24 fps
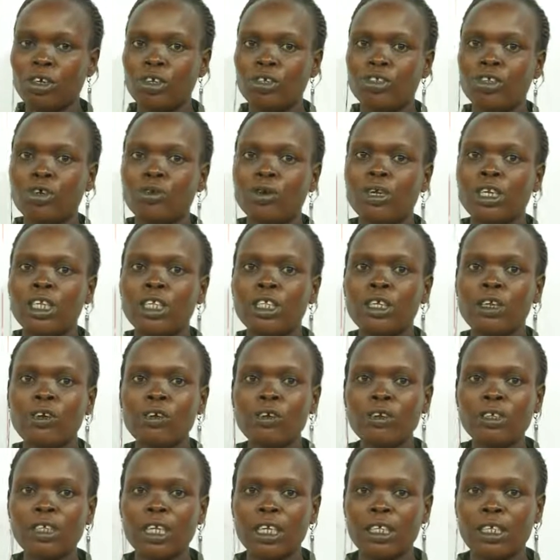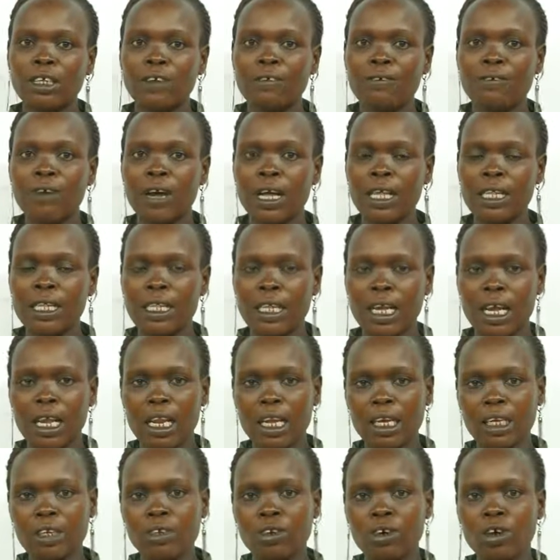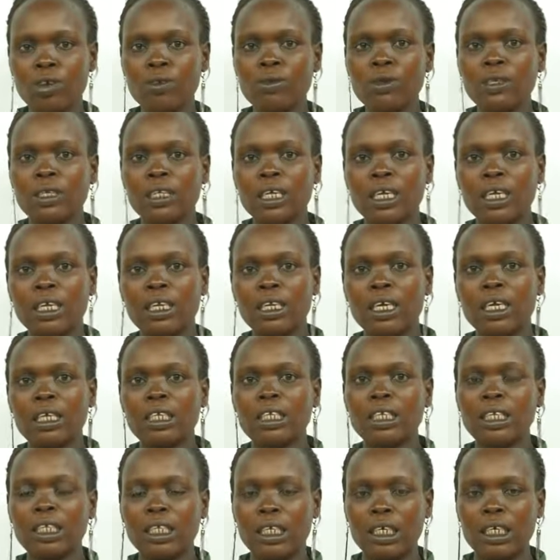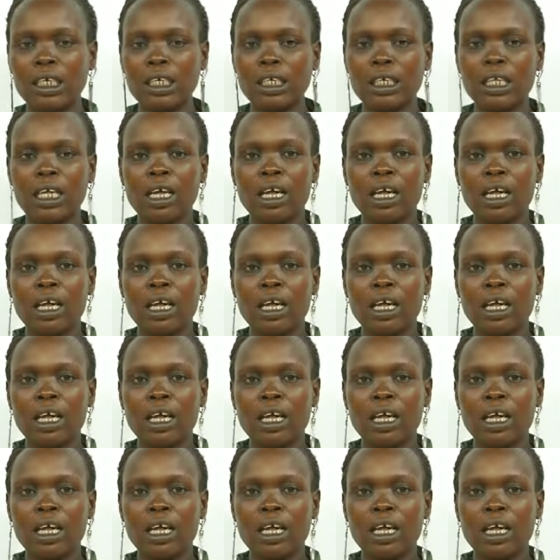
So when it loses the first electron, we say that this is